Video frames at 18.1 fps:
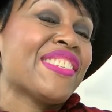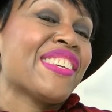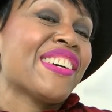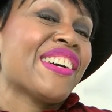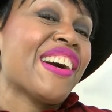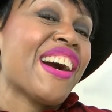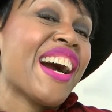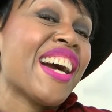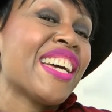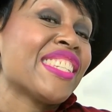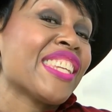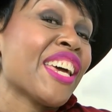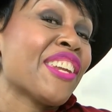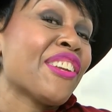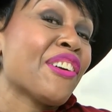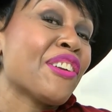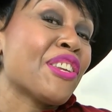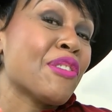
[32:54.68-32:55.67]
So guys,
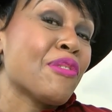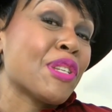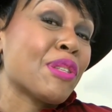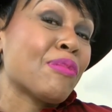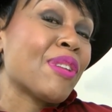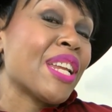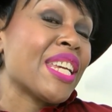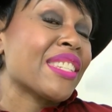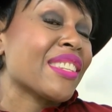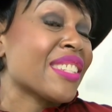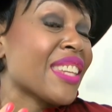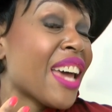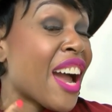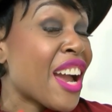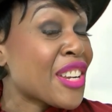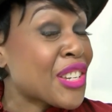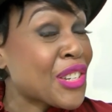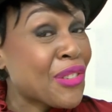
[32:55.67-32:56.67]
I know you was blessed, because
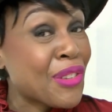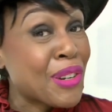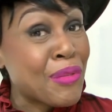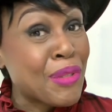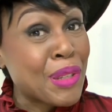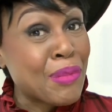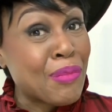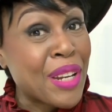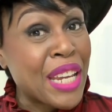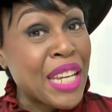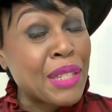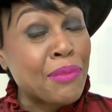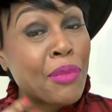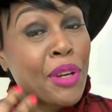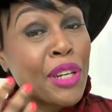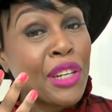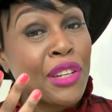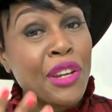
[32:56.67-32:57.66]
I surely was
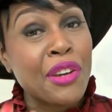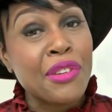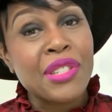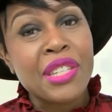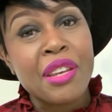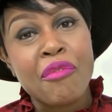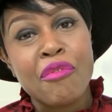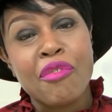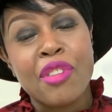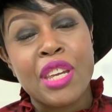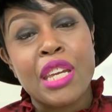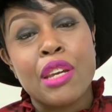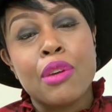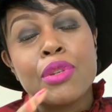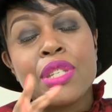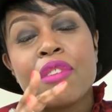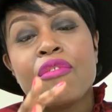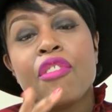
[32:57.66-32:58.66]
blessed. But you know
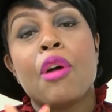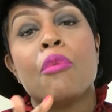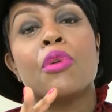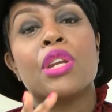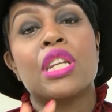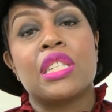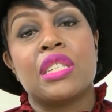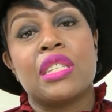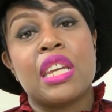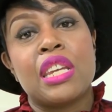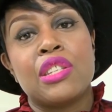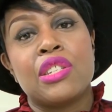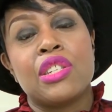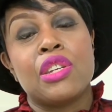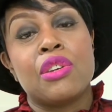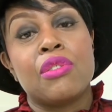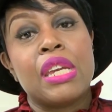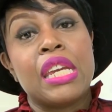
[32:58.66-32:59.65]
something I want to say
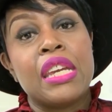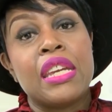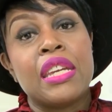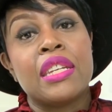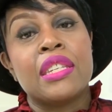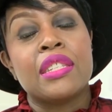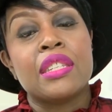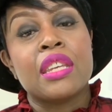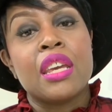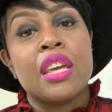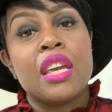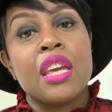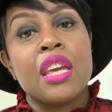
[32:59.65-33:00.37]
to you is,